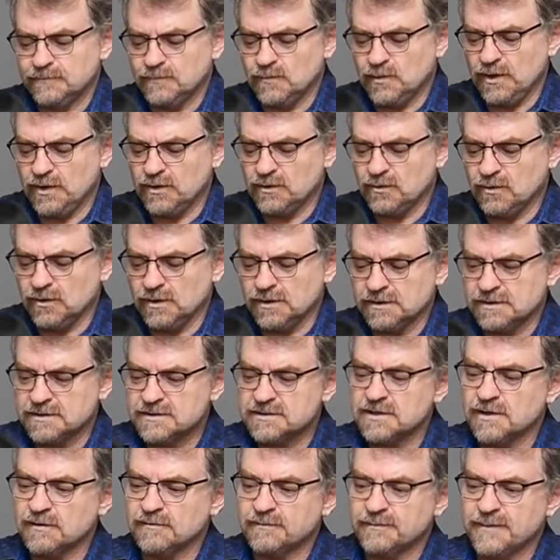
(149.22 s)
what do you call it, a
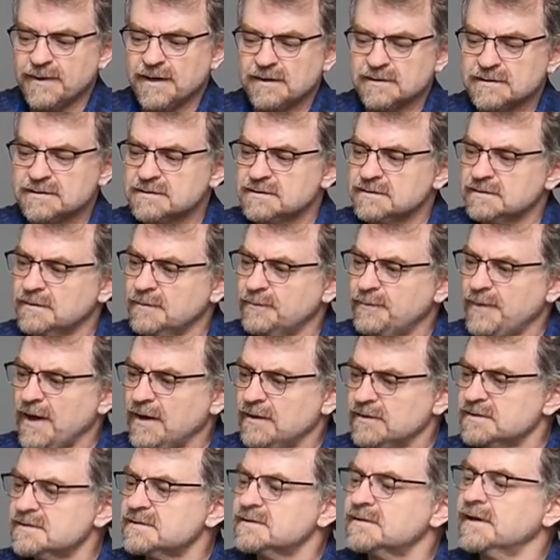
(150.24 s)
soft bounce, a
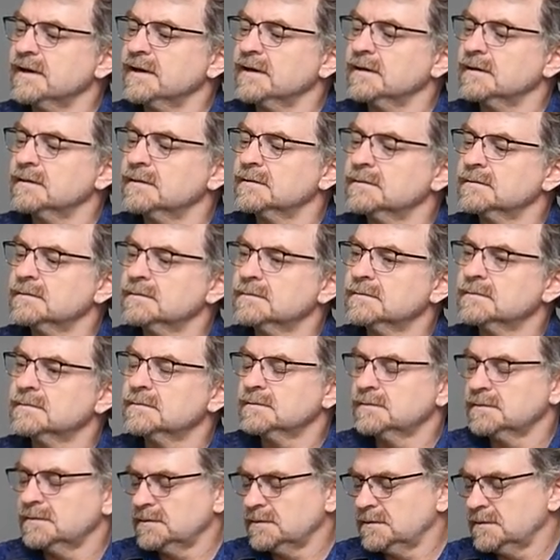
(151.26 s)
bounce thing,
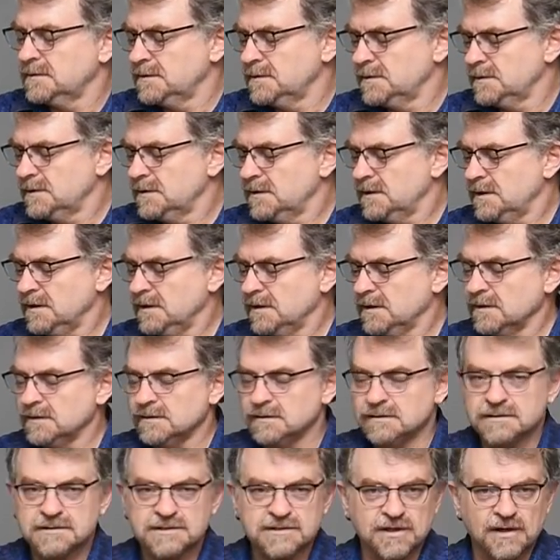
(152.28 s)
a
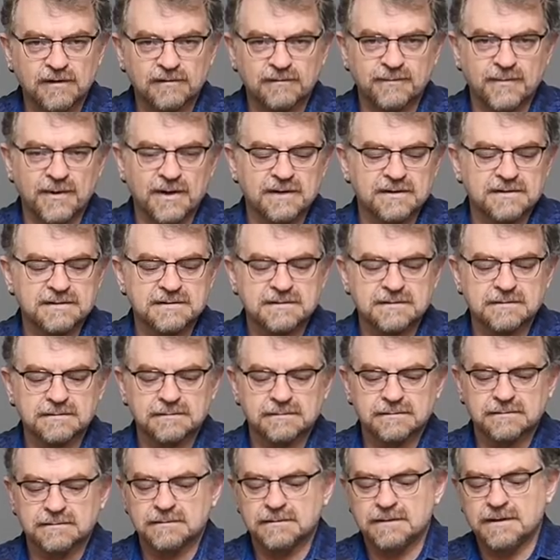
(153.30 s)
little soft box.
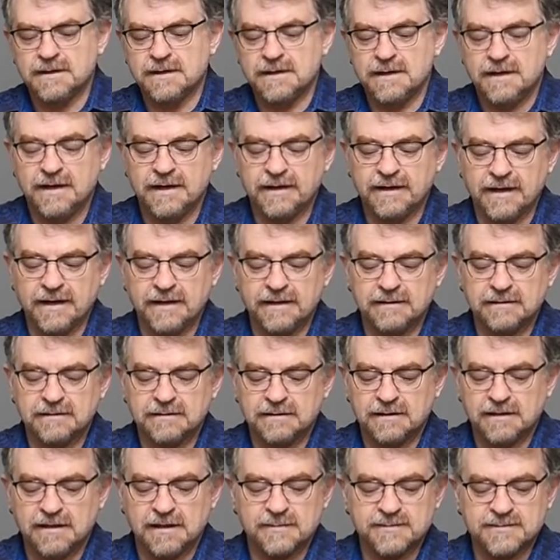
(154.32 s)
Again,
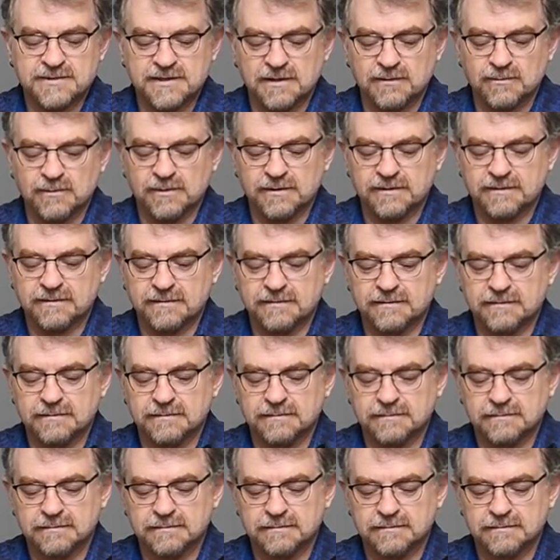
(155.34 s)
clips on with